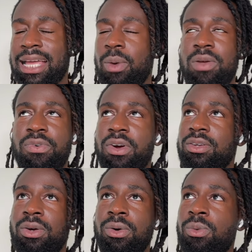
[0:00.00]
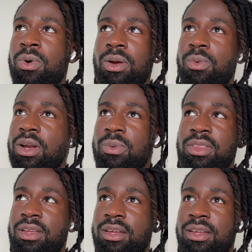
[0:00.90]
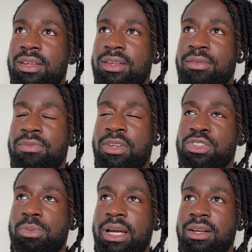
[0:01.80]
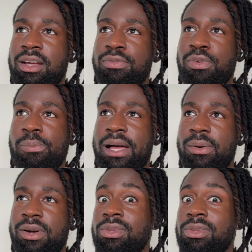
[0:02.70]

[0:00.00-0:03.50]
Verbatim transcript: I can't wait for her to go one on one with a Viltrumite not have full power.